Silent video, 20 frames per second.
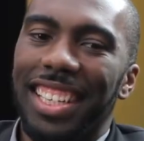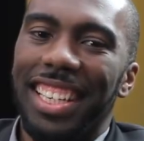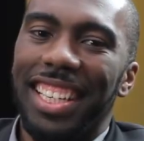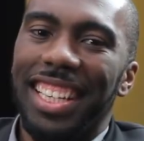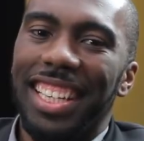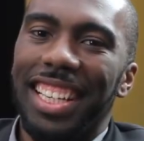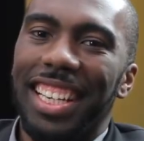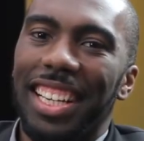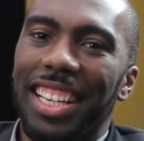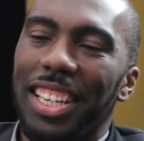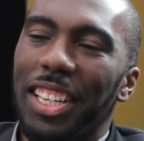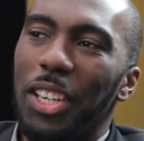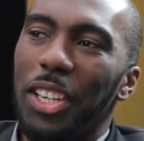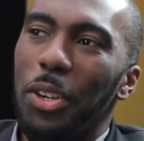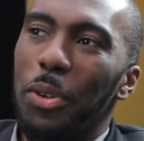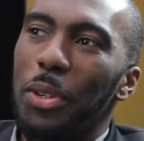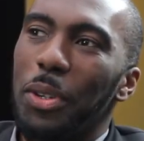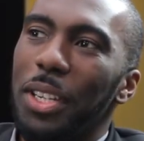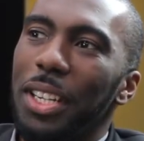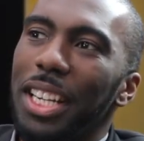Anyway. I hear that.
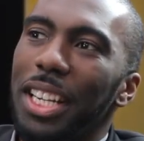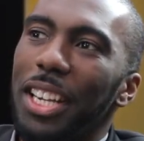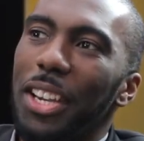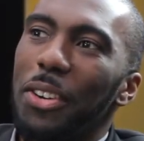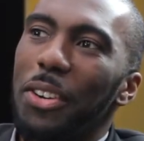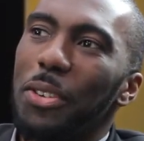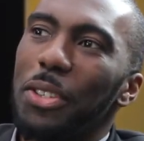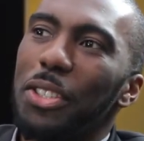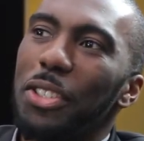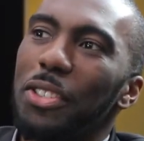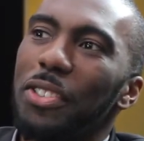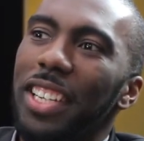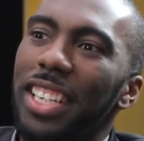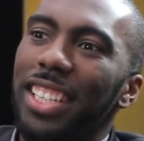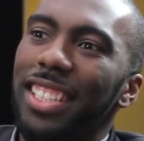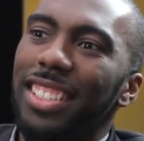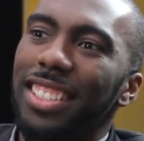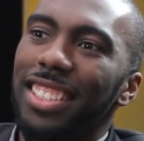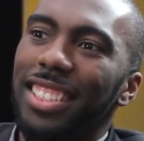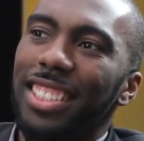Leo, what do you
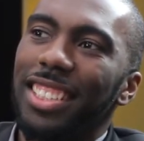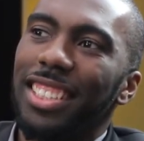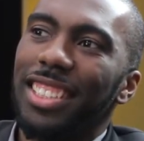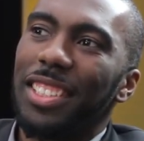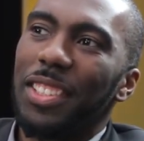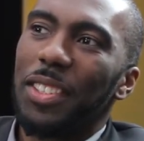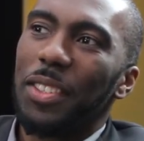reckon?